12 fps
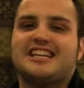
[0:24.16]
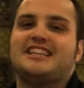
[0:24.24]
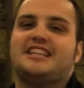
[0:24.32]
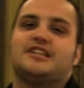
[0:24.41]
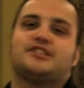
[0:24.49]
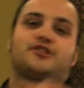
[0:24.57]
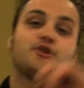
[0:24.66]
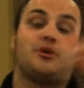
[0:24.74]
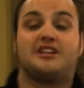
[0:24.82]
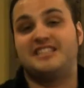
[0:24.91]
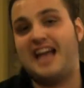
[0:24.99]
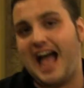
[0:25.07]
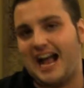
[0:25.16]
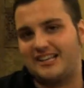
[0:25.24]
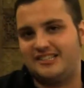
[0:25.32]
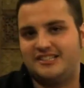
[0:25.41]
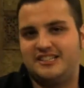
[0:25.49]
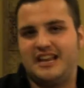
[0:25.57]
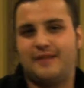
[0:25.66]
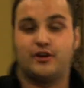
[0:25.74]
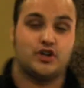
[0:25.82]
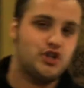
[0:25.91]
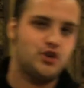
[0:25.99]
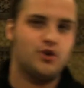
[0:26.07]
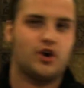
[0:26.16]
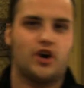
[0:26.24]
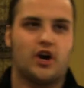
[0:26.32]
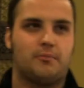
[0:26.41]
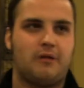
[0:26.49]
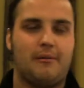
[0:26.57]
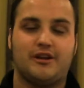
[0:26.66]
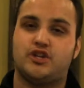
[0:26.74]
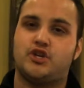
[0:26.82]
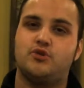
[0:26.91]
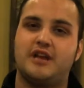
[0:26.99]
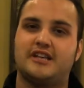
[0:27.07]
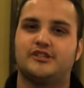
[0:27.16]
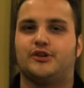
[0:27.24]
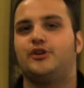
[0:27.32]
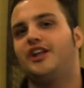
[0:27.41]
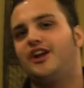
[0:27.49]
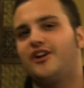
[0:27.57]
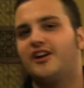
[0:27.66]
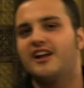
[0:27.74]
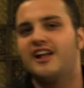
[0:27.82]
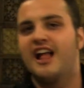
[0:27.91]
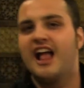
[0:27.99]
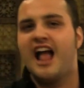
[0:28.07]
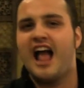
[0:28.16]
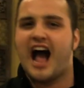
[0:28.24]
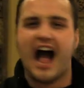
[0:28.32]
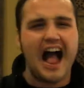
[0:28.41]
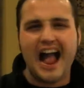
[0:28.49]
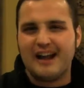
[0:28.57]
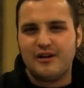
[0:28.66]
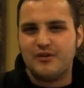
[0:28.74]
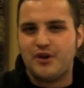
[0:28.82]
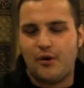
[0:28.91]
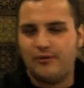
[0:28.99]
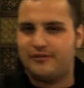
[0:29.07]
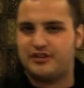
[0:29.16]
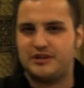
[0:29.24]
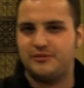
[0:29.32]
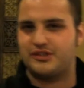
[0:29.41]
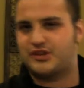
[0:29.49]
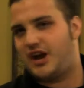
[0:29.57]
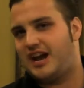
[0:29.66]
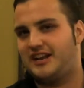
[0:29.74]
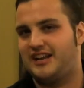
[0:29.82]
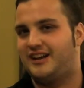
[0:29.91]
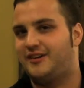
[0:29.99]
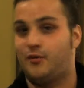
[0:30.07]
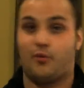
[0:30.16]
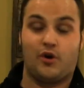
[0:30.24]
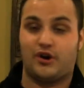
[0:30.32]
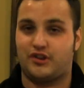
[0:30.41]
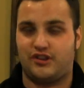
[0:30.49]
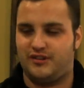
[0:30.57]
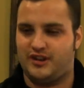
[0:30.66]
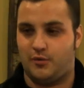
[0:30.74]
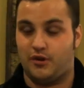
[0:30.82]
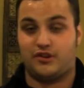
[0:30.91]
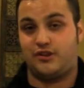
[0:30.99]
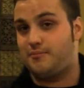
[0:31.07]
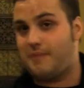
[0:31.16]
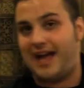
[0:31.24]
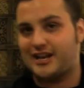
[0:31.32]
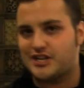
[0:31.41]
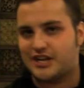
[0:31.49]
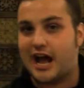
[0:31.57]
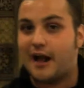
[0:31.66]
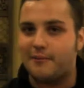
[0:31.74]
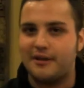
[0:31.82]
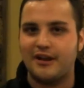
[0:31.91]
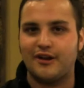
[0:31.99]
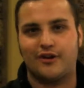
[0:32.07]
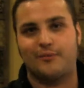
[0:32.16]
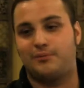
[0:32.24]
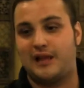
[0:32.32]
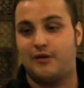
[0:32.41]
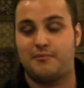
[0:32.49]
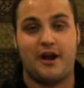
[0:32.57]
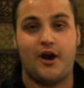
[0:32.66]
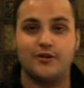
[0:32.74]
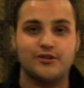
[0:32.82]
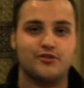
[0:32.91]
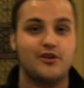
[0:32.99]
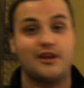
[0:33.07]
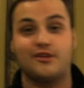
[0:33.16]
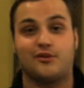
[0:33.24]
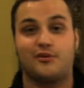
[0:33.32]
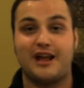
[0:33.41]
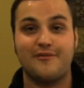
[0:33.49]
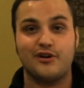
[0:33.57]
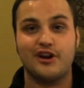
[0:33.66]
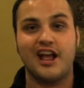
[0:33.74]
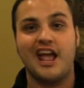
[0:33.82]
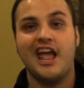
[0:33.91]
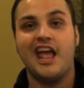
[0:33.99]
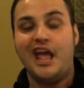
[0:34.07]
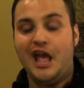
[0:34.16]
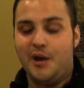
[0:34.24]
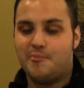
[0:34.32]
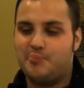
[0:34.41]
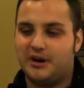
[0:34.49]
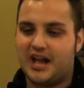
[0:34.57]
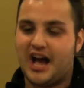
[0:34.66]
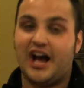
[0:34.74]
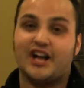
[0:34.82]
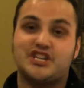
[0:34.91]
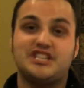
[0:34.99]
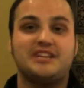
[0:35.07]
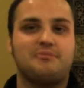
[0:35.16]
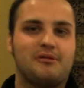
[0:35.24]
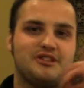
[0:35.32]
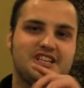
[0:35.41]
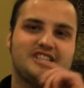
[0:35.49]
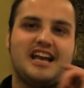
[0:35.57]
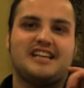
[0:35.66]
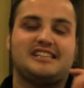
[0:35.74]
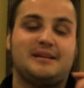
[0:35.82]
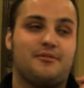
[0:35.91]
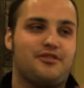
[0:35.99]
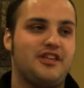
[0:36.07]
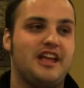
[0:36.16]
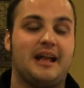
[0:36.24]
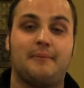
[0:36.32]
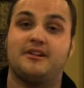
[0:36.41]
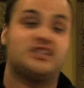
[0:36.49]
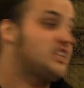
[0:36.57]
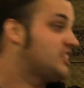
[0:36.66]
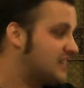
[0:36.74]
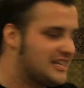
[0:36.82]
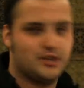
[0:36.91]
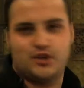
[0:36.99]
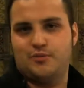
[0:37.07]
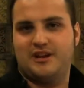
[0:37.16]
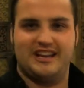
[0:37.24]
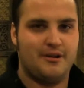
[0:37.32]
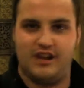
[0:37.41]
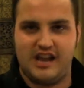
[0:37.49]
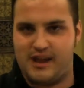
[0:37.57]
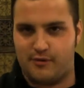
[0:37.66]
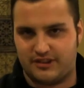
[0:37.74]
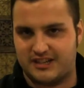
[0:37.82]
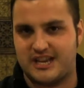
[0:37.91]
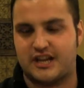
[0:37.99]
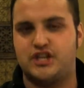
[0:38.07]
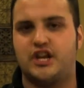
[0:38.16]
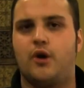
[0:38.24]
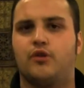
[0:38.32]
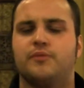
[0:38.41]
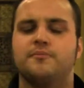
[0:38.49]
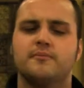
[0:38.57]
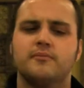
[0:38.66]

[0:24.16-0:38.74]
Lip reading: said this through a text, never to her, probably 2 days earlier. I don't know if she was trying to work some magic on me or play with my heartstrings or whatever, but she said pretty much the exact same thing, but she said it to me. It wasn't a text. She goes,